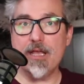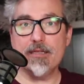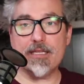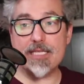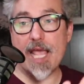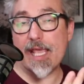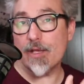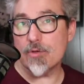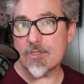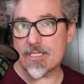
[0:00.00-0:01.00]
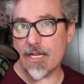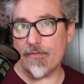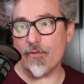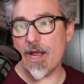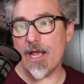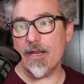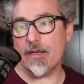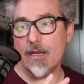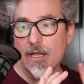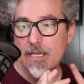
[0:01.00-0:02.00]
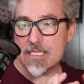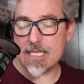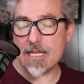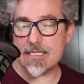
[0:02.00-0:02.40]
the tales that I've read and set